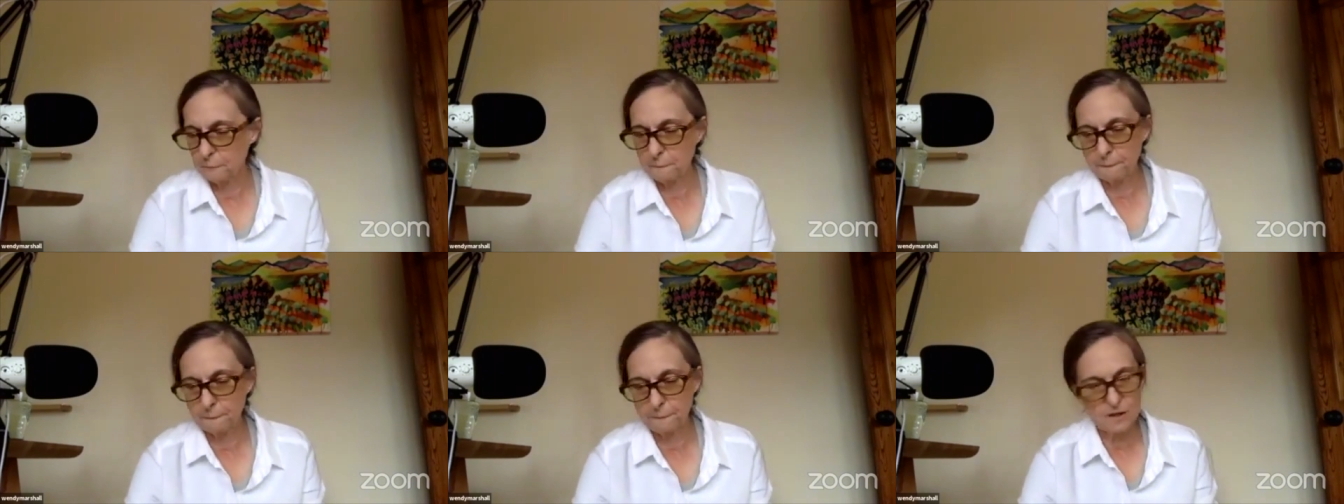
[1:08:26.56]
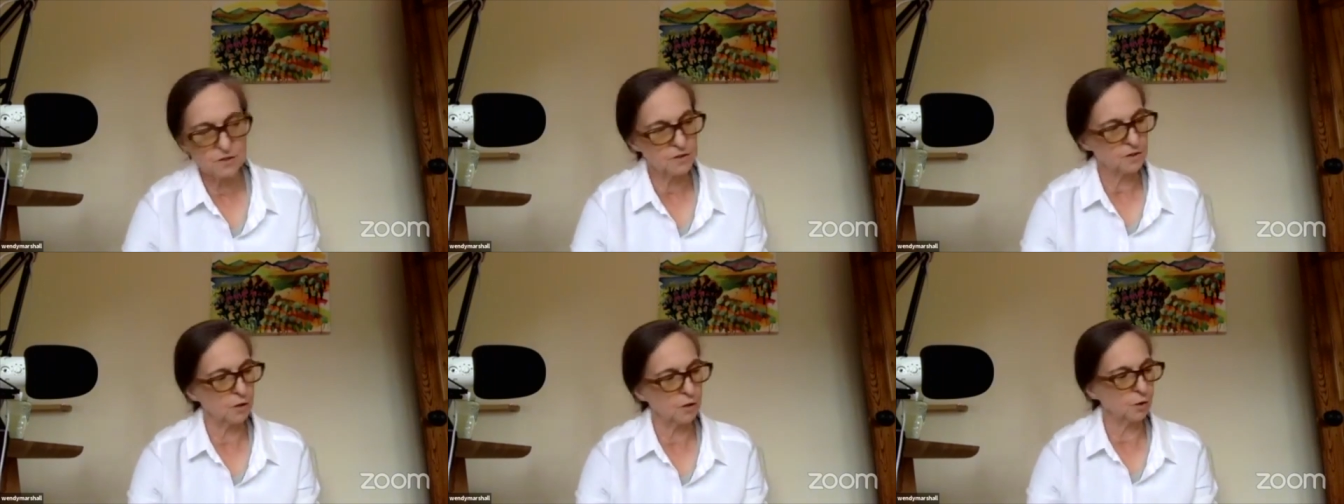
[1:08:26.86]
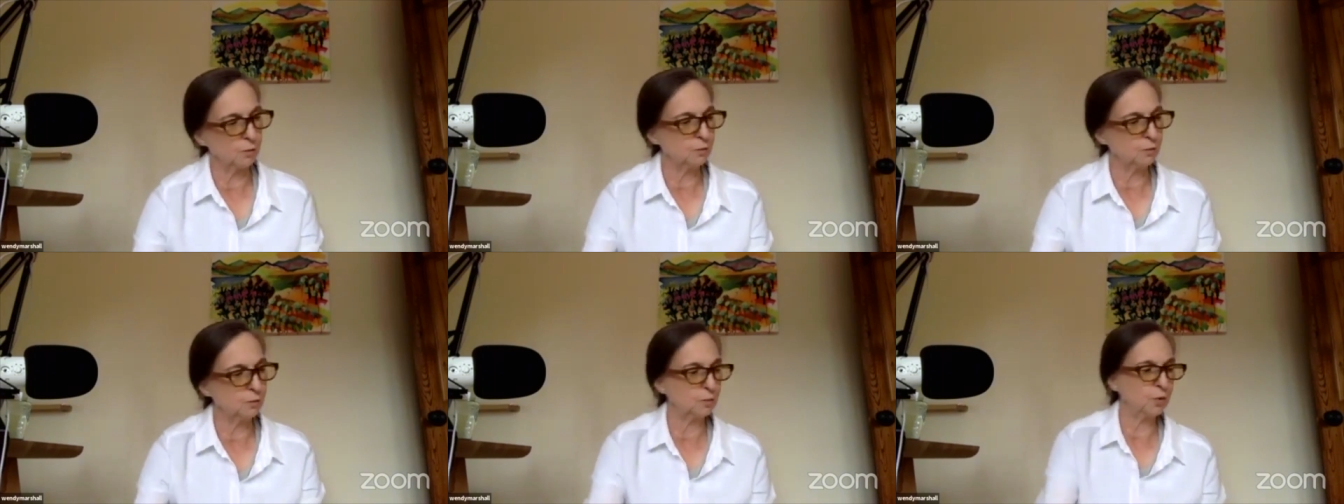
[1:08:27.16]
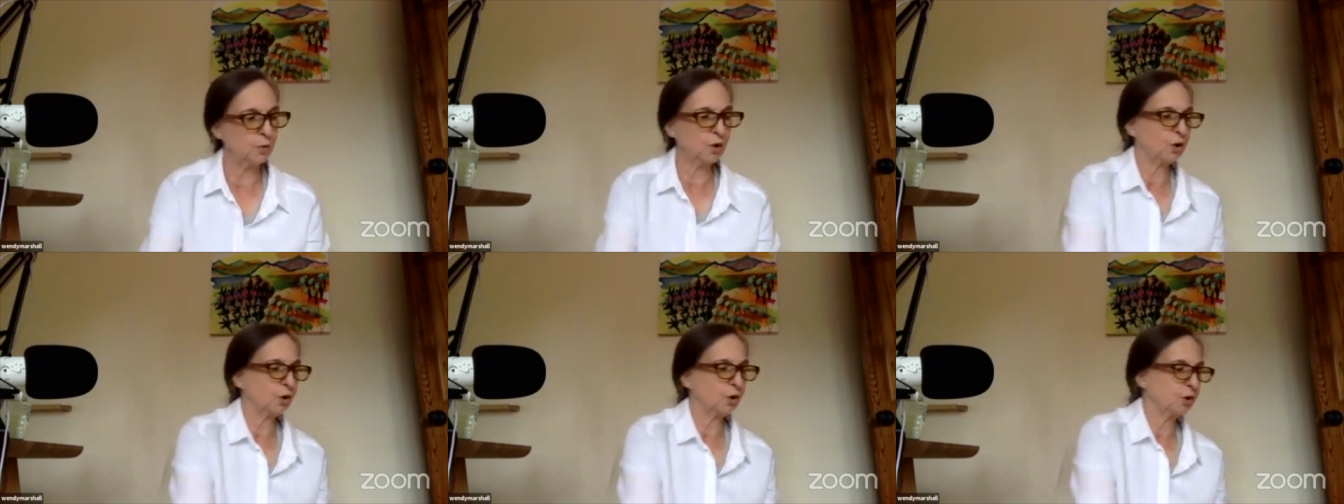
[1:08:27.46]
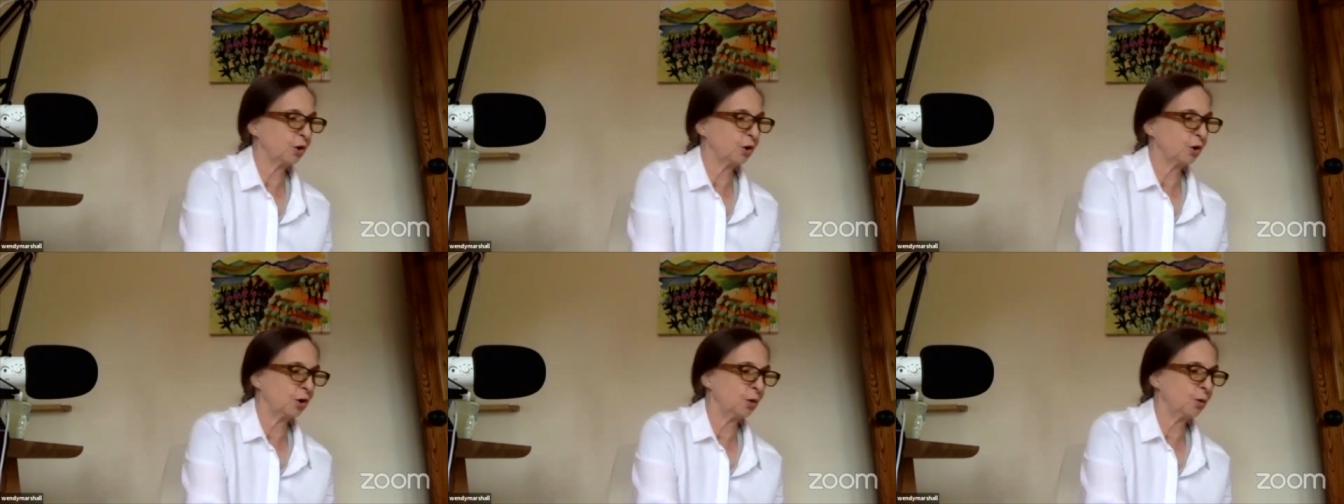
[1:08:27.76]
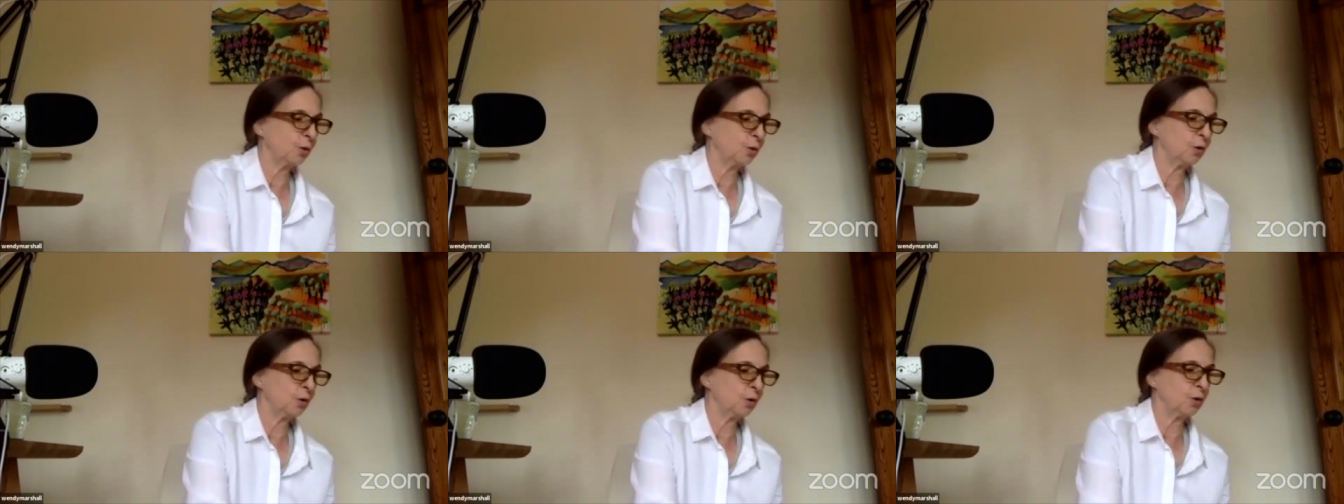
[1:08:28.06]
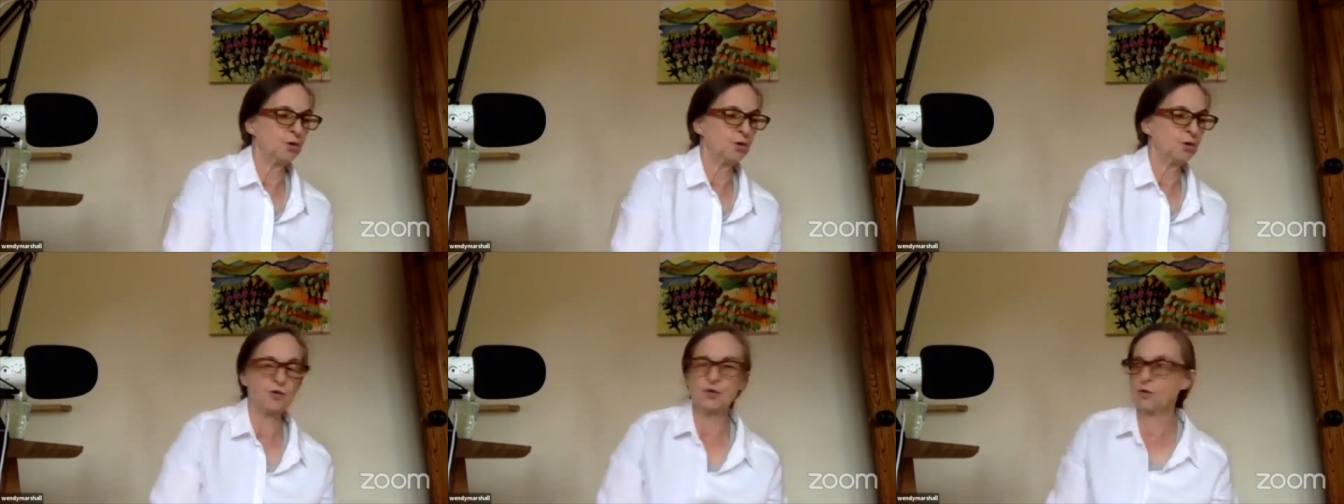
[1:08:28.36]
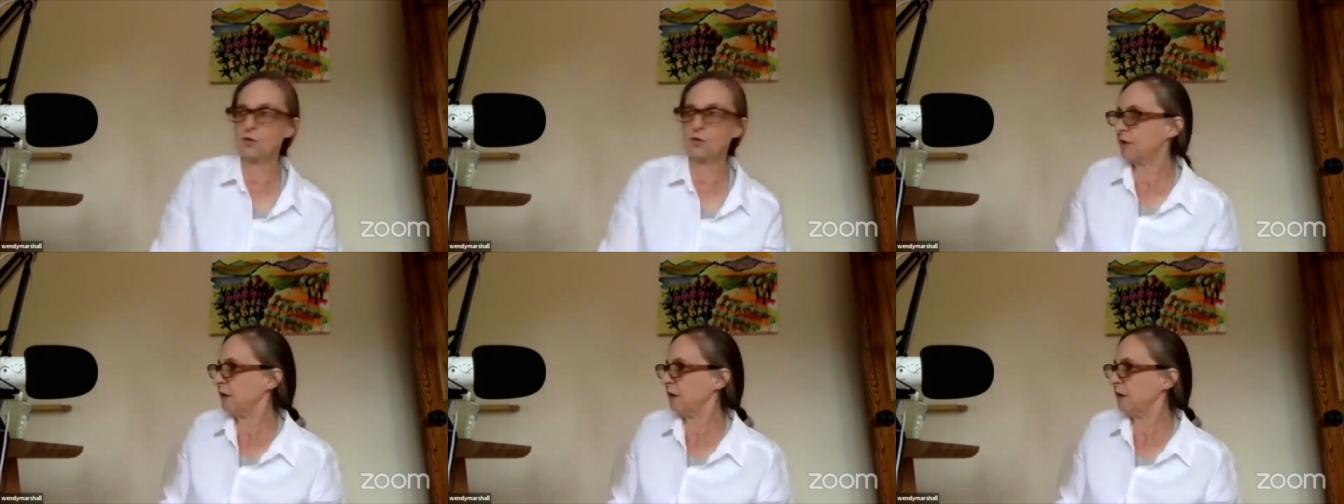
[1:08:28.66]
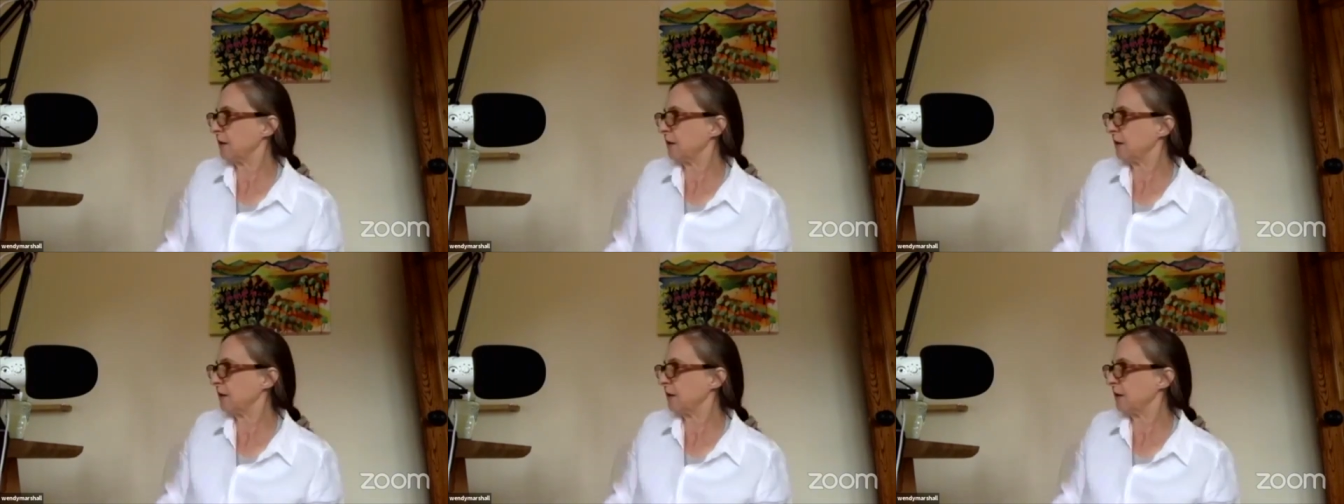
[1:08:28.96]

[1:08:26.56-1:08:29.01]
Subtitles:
So we're going to go on to the next